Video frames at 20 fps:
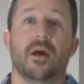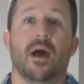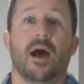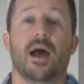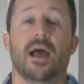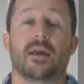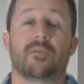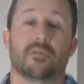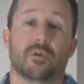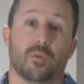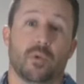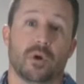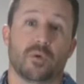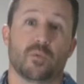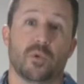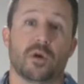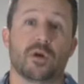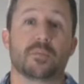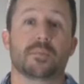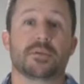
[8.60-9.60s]
Hi
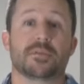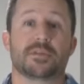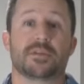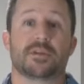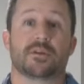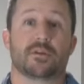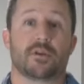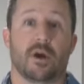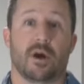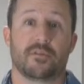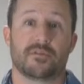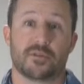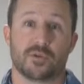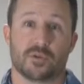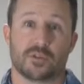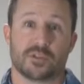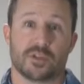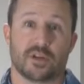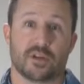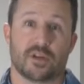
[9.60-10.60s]
everyone, welcome to
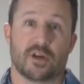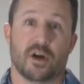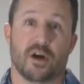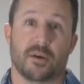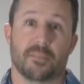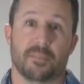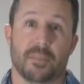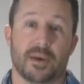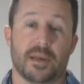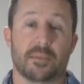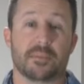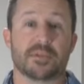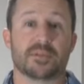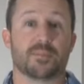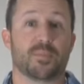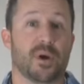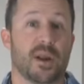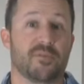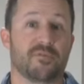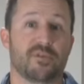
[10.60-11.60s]
SeniorGolfSource.com. My name is
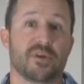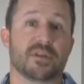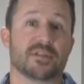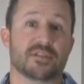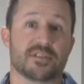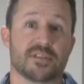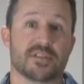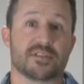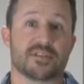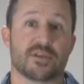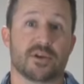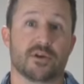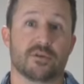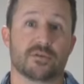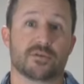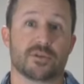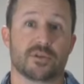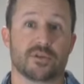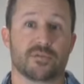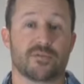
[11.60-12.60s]
Brett
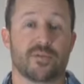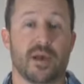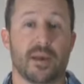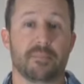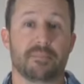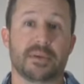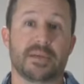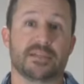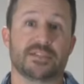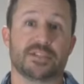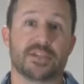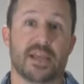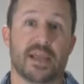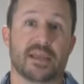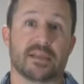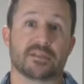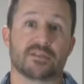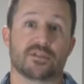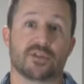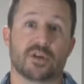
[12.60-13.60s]
Francisco, certified
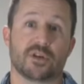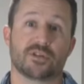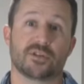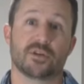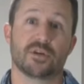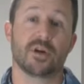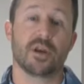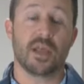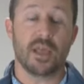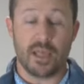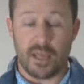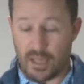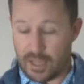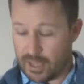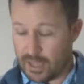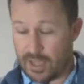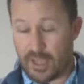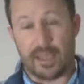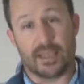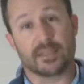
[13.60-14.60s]
PGA instructor,
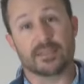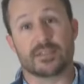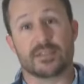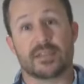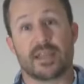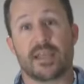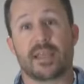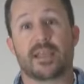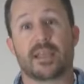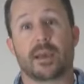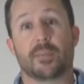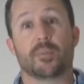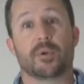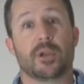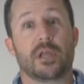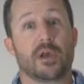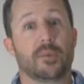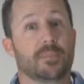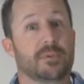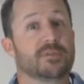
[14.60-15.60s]
and today I'm
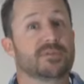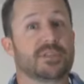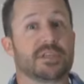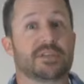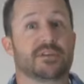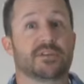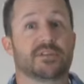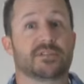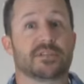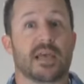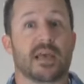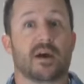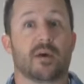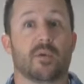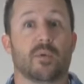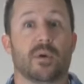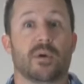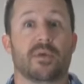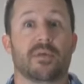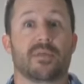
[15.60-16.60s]
going to help you seniors
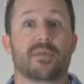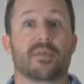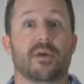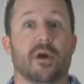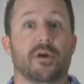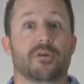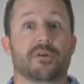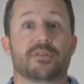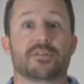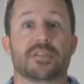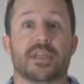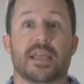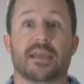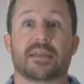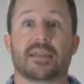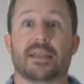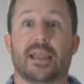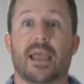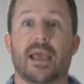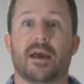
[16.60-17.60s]
out with
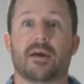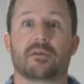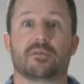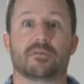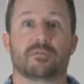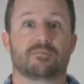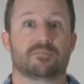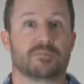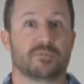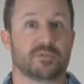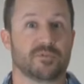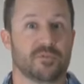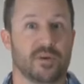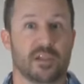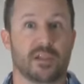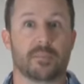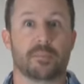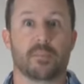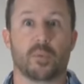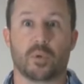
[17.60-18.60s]
understanding how to
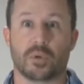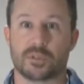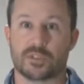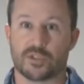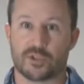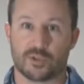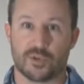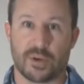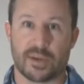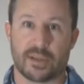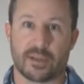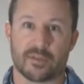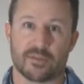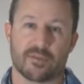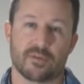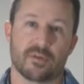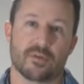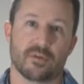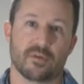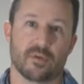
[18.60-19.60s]
develop more
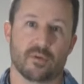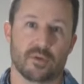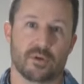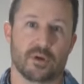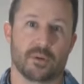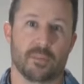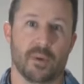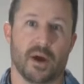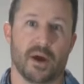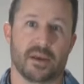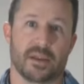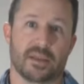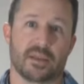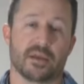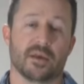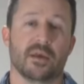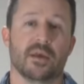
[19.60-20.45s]
strength on your body.